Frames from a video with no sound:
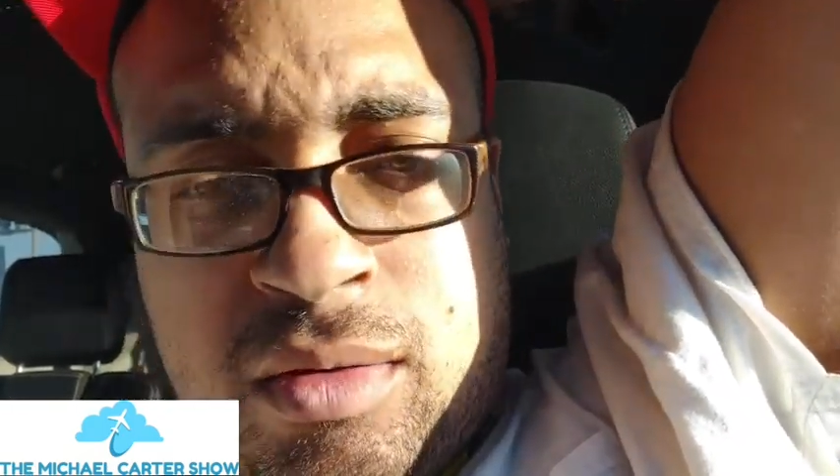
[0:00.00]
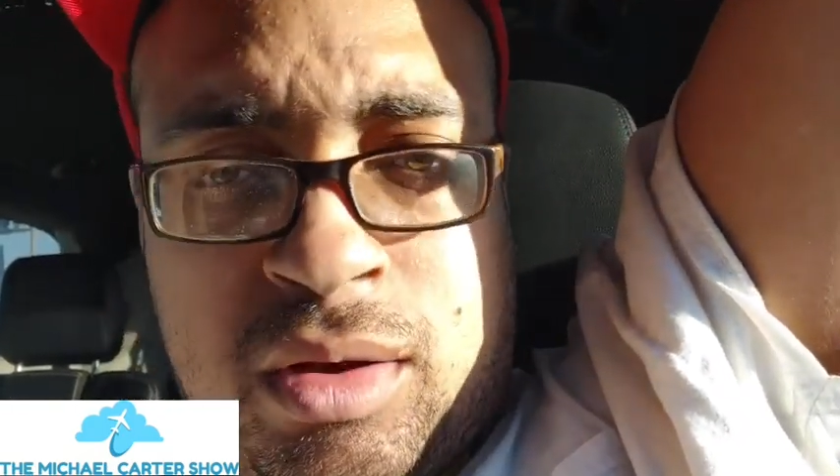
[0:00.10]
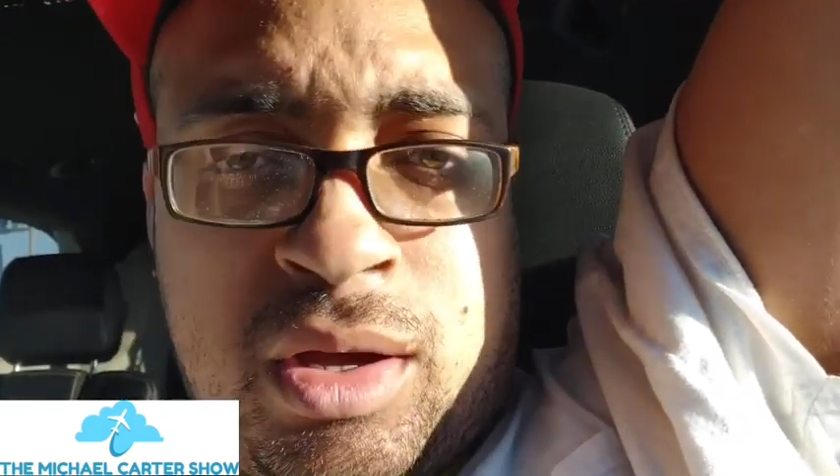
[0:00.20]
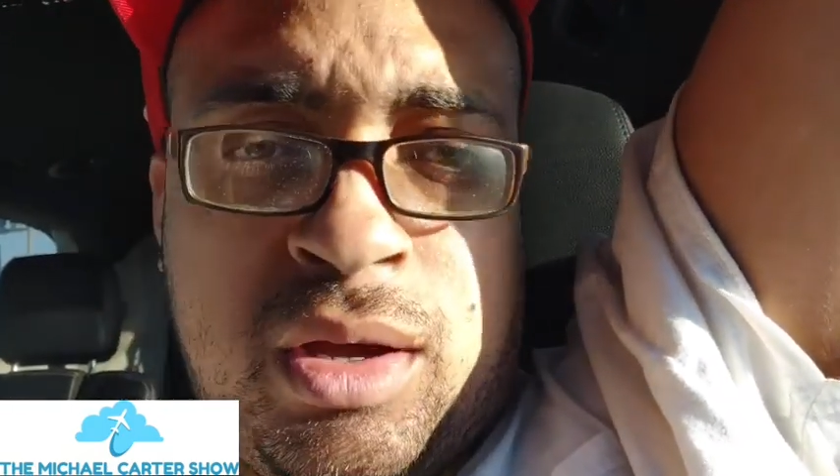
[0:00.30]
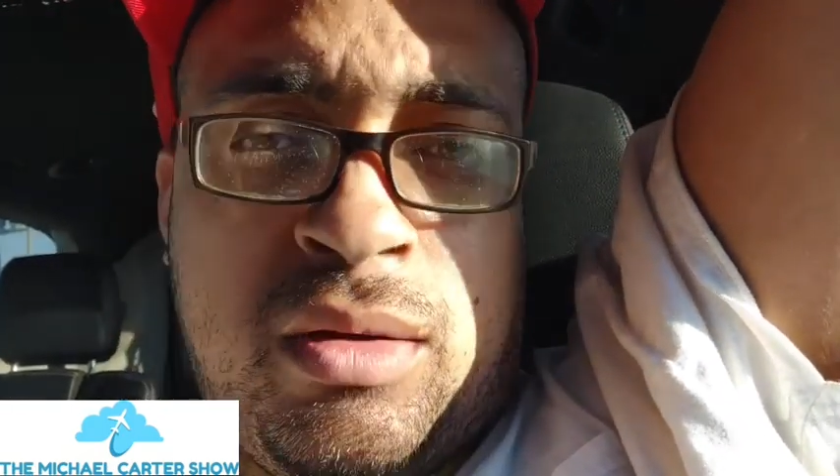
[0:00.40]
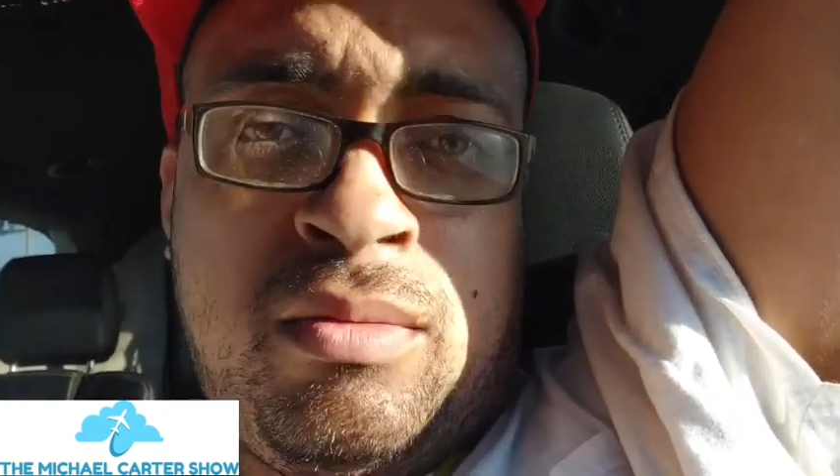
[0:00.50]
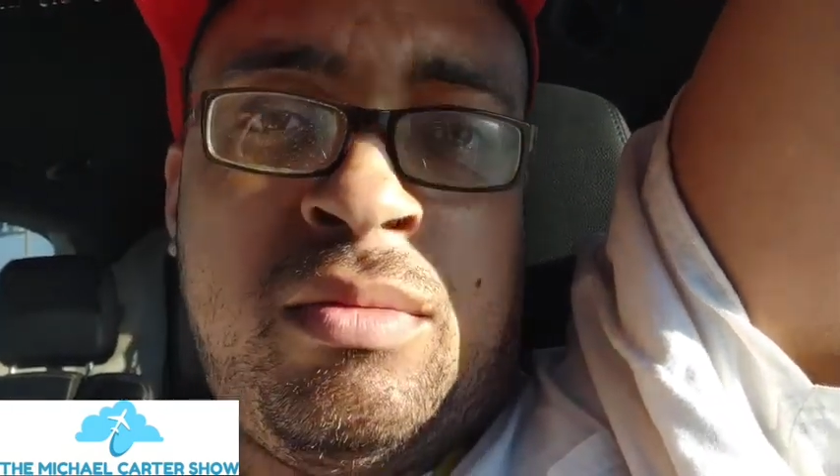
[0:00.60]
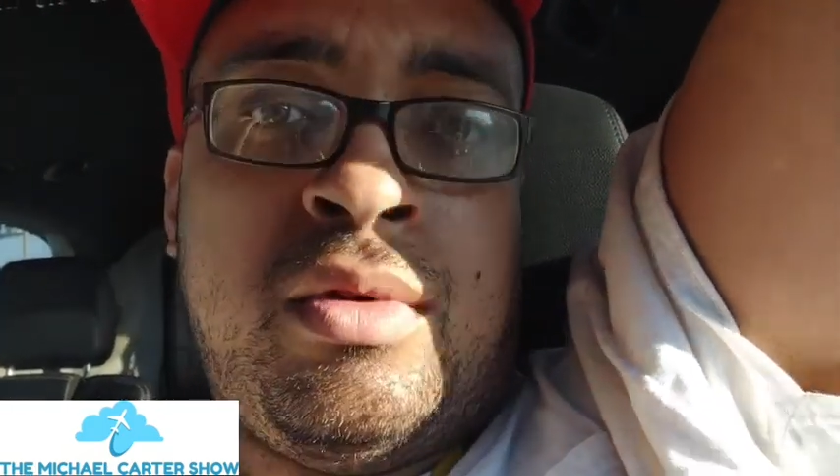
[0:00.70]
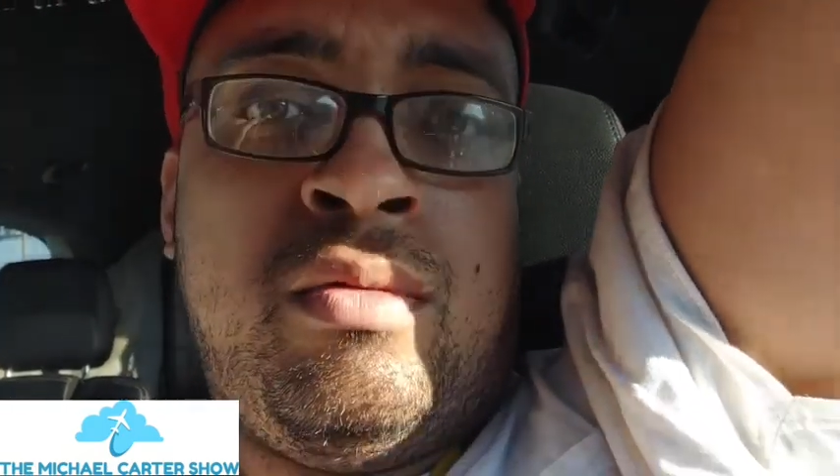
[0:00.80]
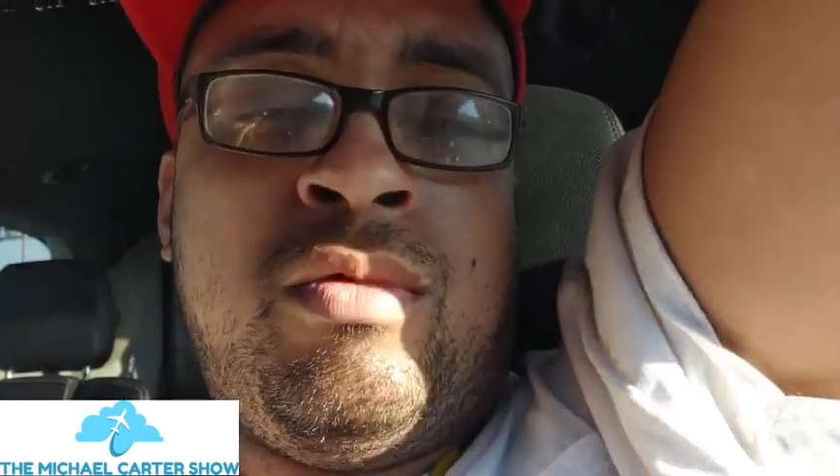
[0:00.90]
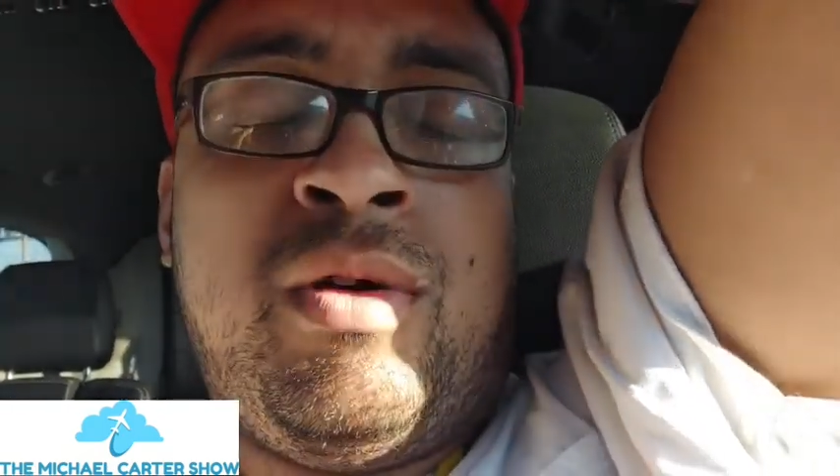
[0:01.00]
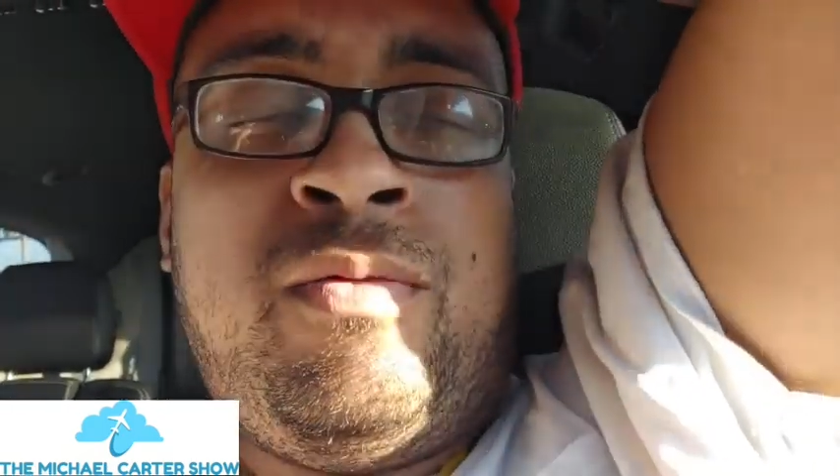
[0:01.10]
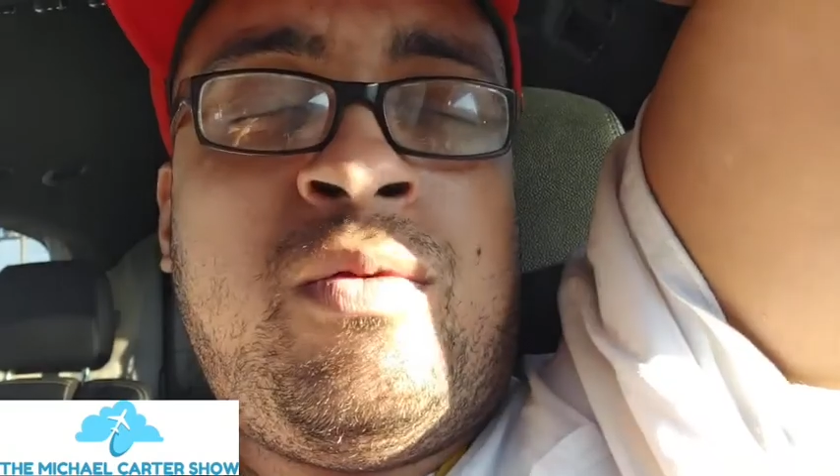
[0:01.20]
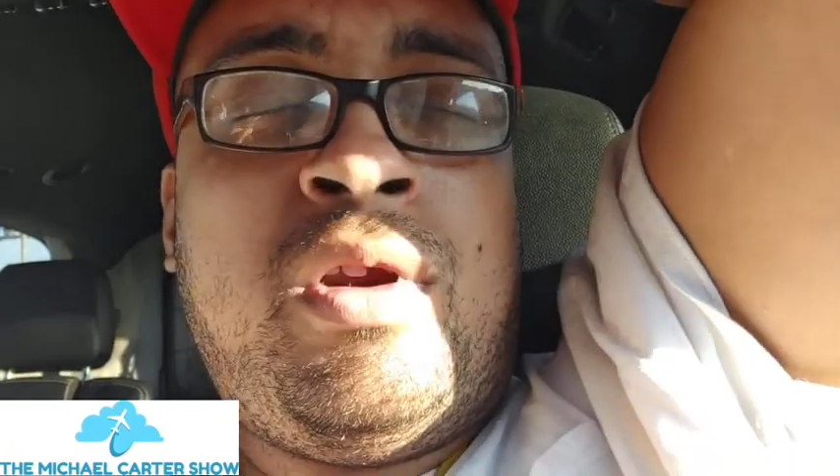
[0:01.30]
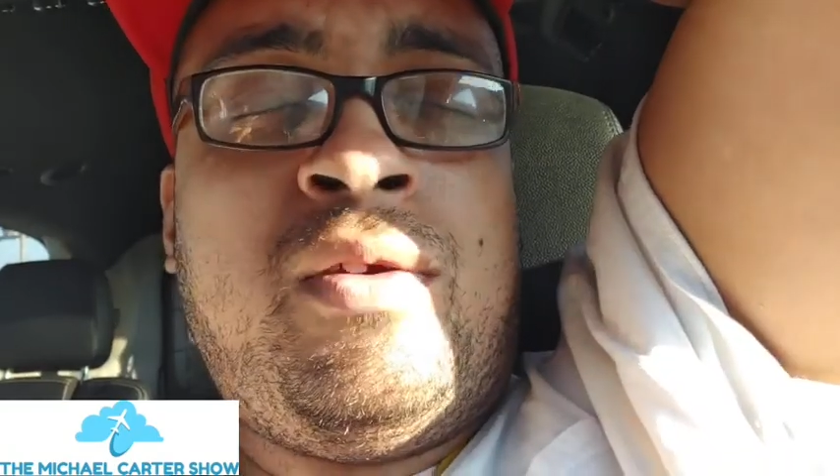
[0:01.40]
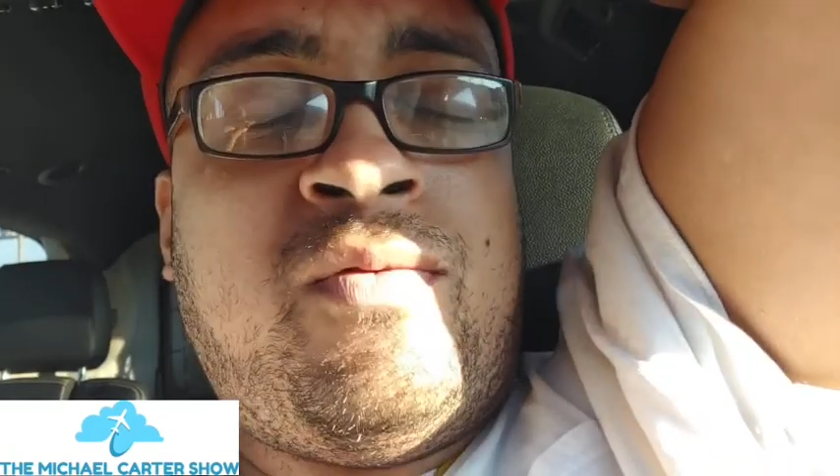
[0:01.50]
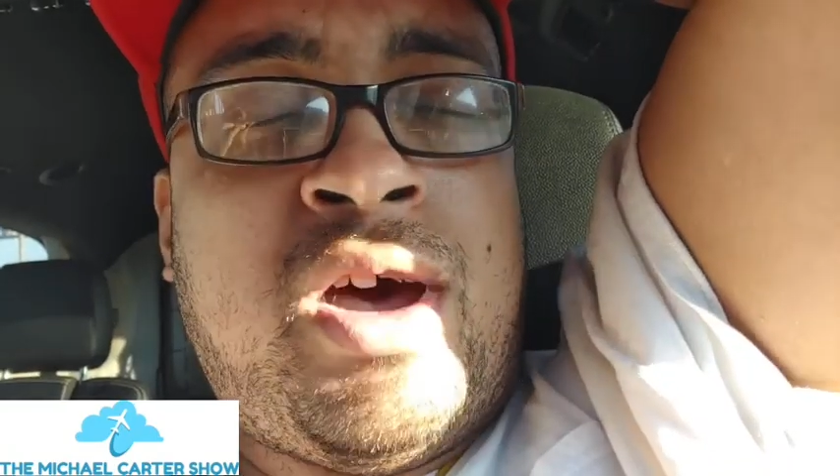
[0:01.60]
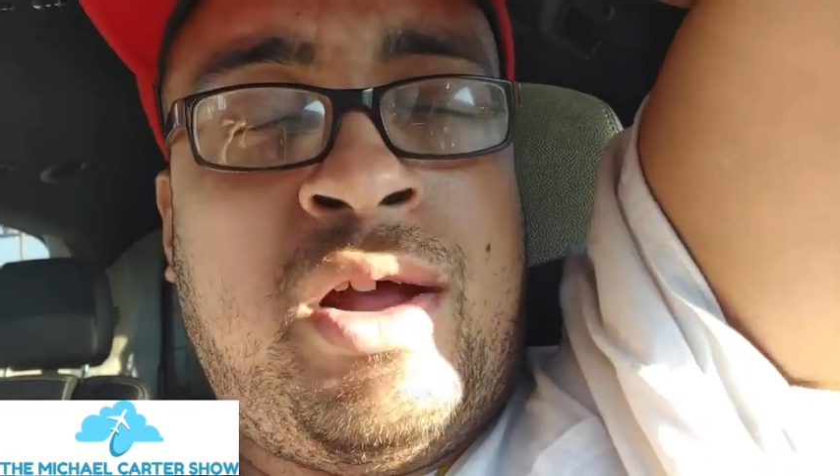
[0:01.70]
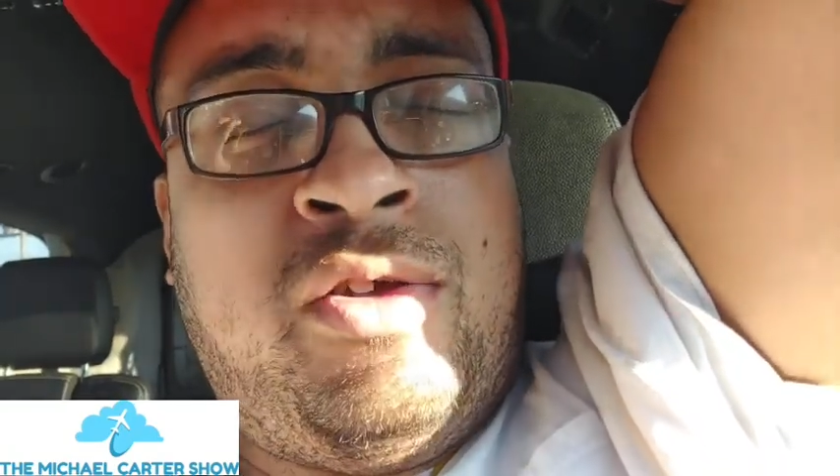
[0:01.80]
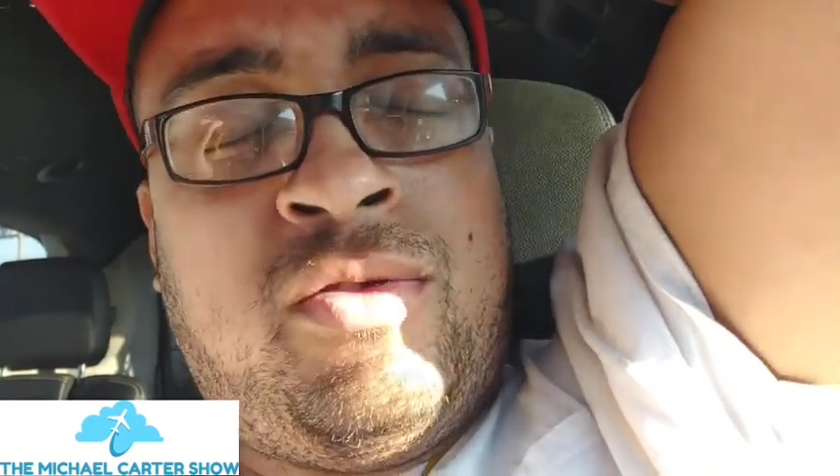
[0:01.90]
a 1:45